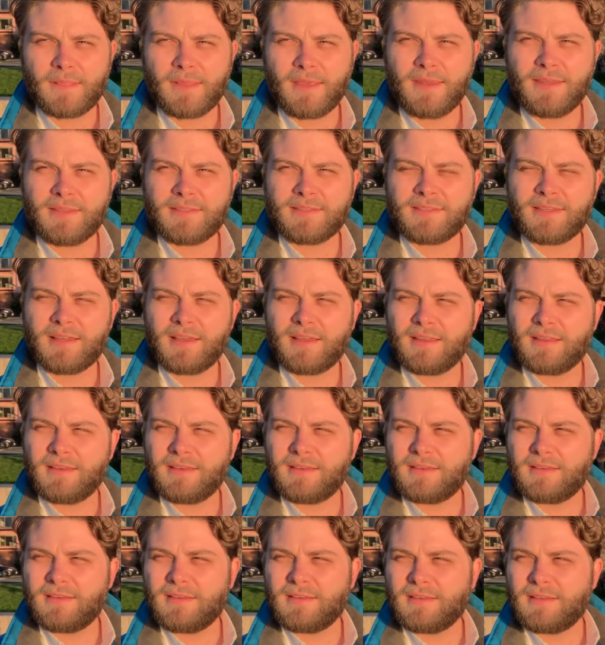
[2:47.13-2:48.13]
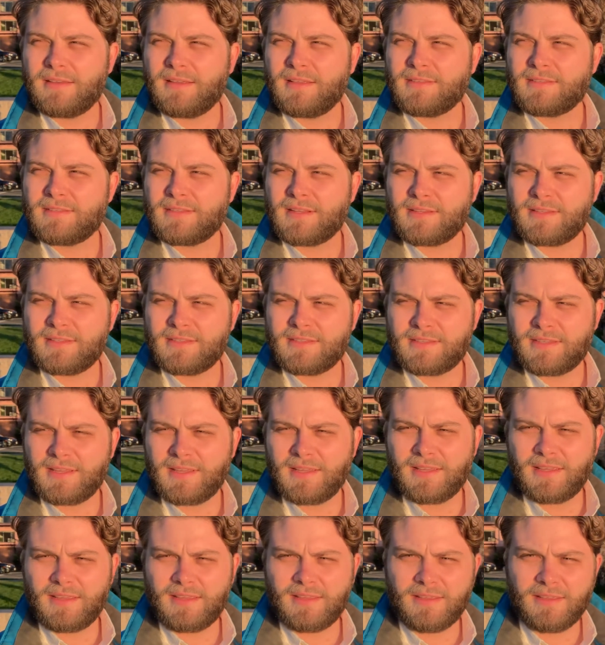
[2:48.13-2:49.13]
it's not to
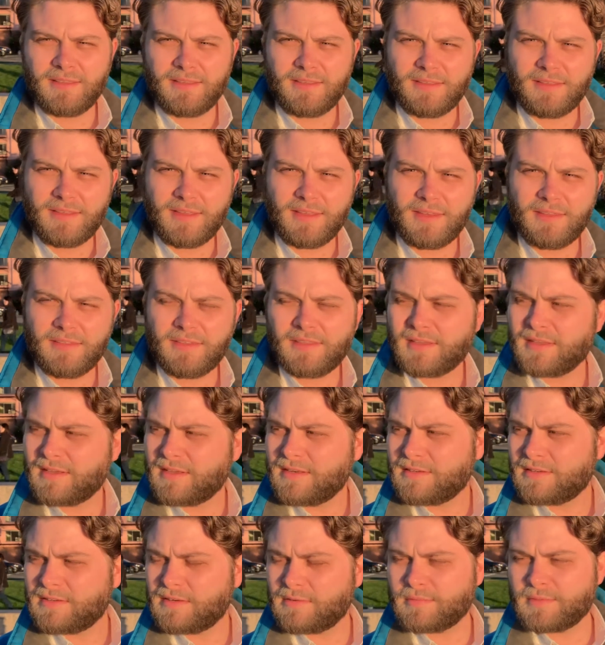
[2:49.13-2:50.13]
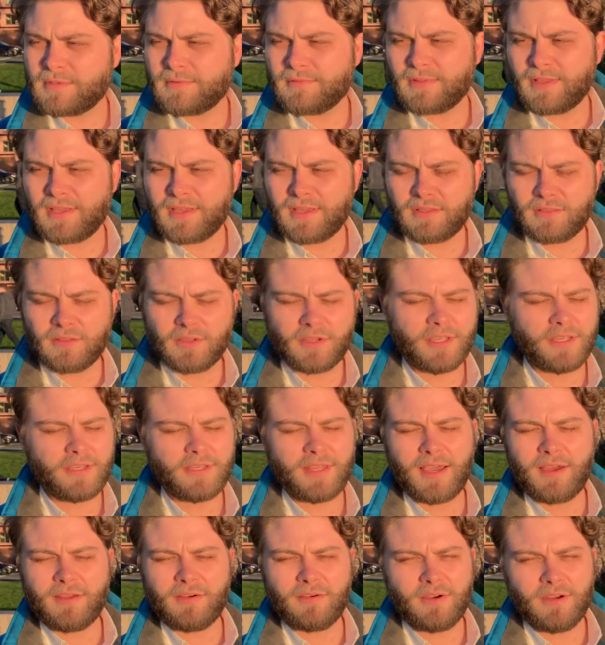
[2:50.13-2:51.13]
say anything in terms of like looking
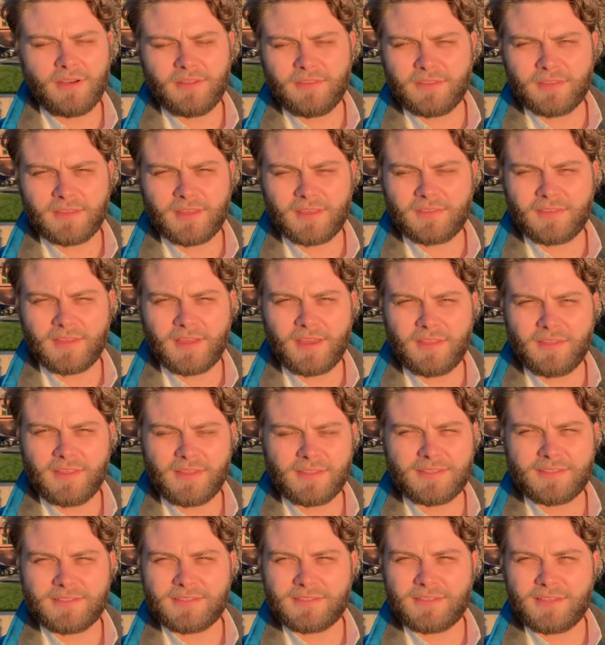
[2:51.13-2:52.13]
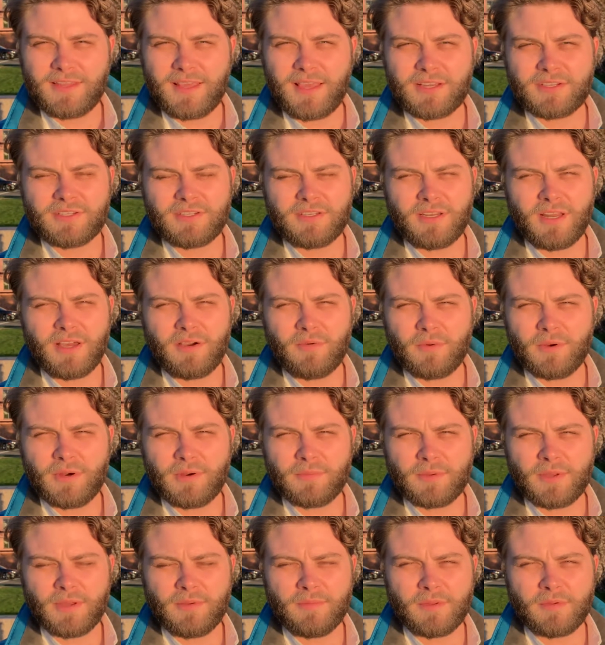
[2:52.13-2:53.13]
down or anything like that. That's actually not where
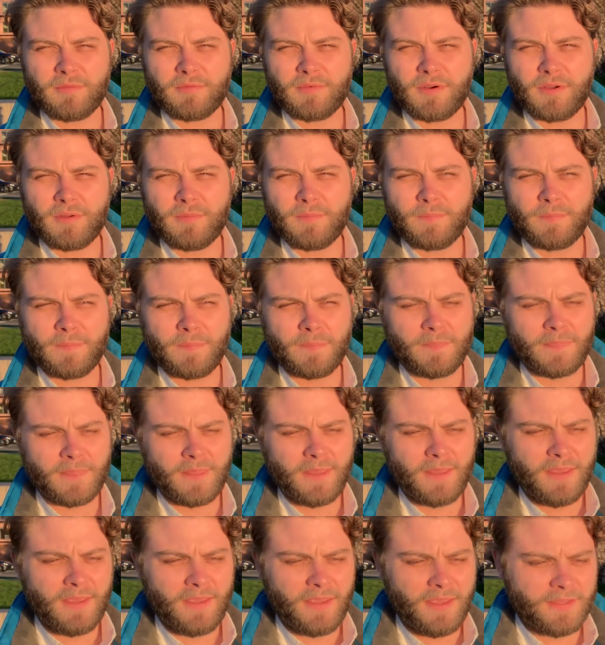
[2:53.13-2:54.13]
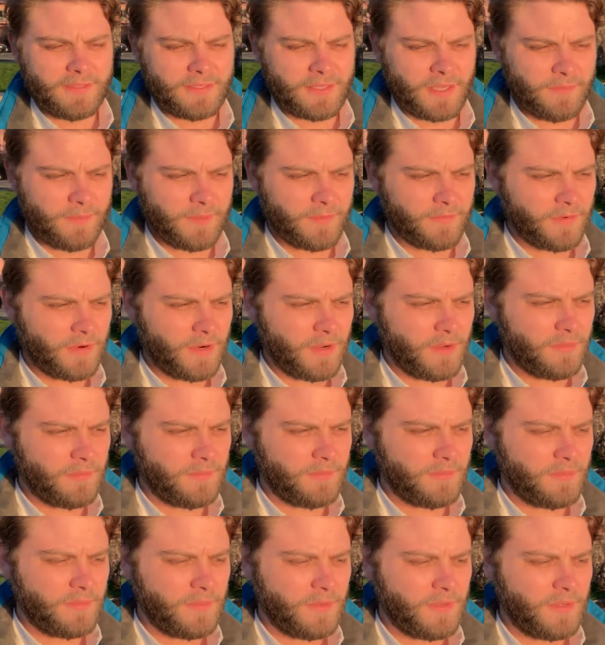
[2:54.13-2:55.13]
I'm coming from. It's coming
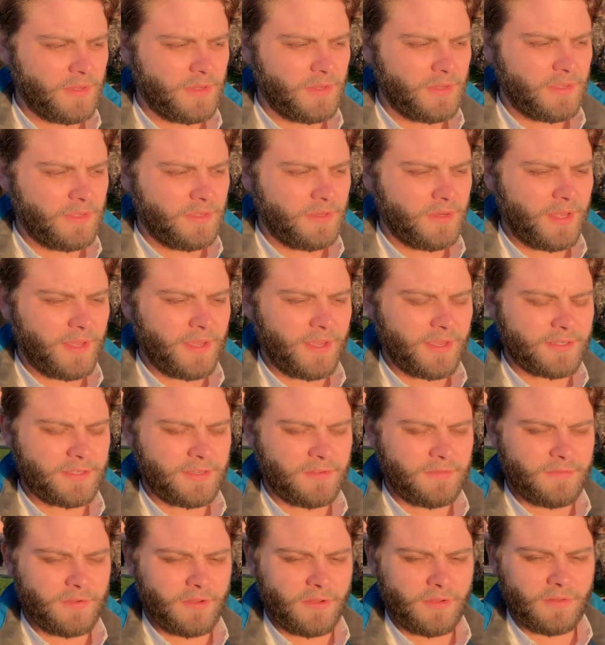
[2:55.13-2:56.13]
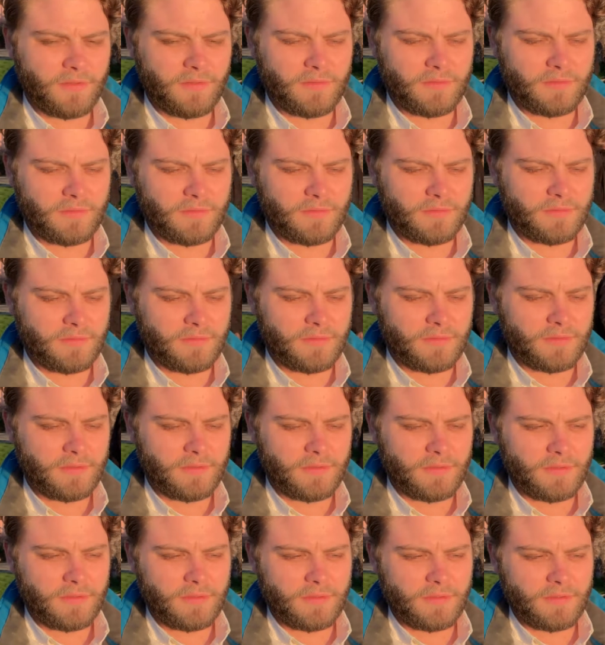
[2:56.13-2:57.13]
from, I actually felt
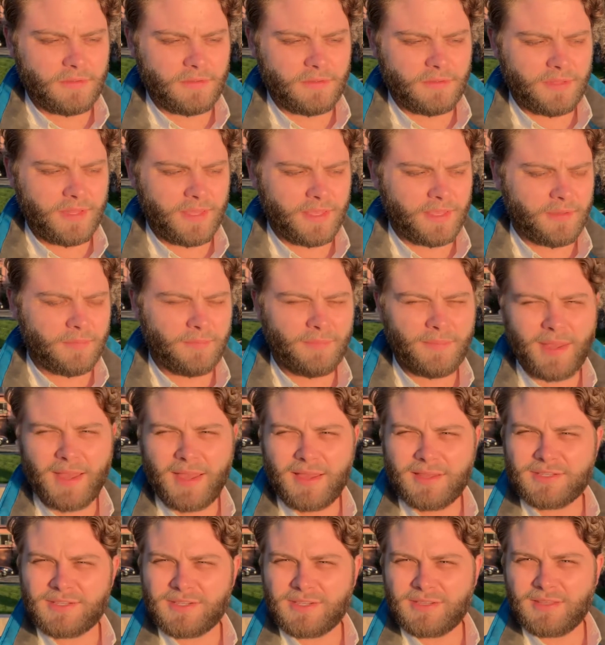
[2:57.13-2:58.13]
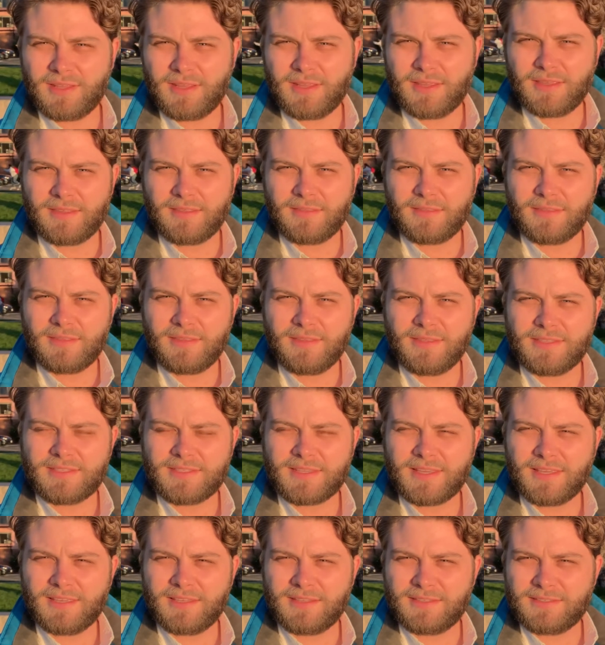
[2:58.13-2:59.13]
like compassion. Like, these
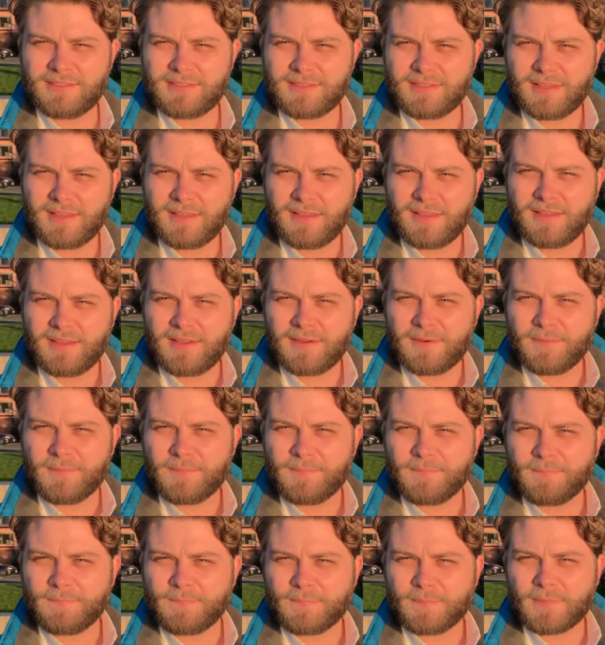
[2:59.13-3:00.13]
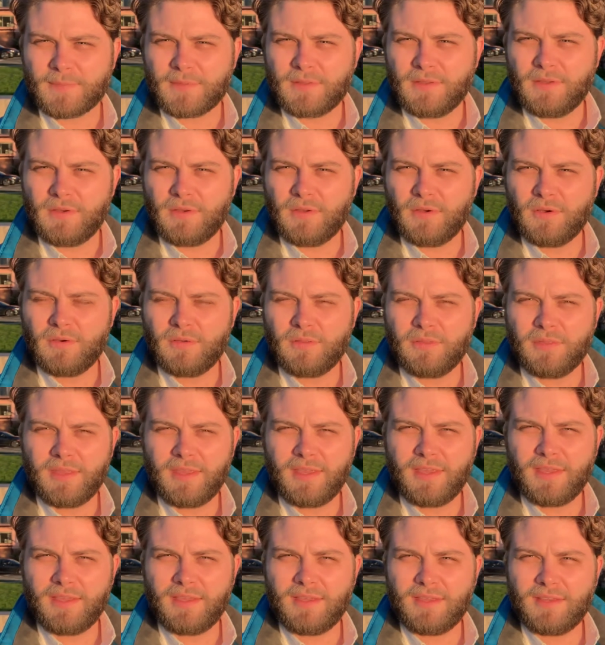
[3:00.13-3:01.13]
kids,
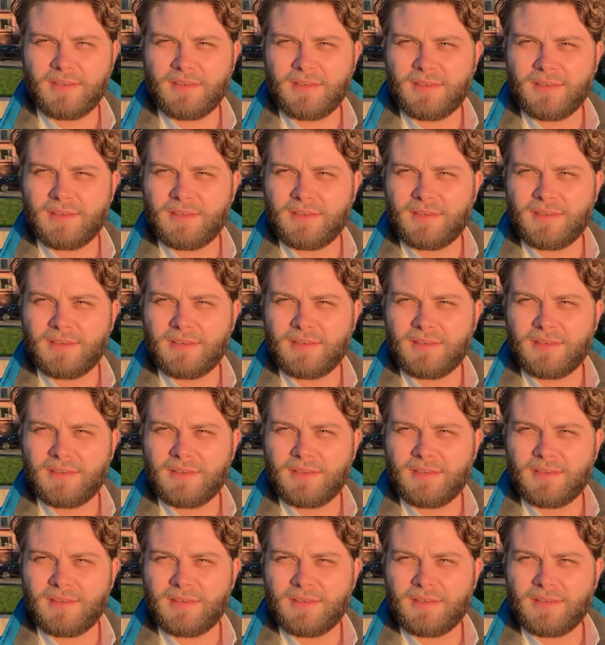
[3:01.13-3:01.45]
they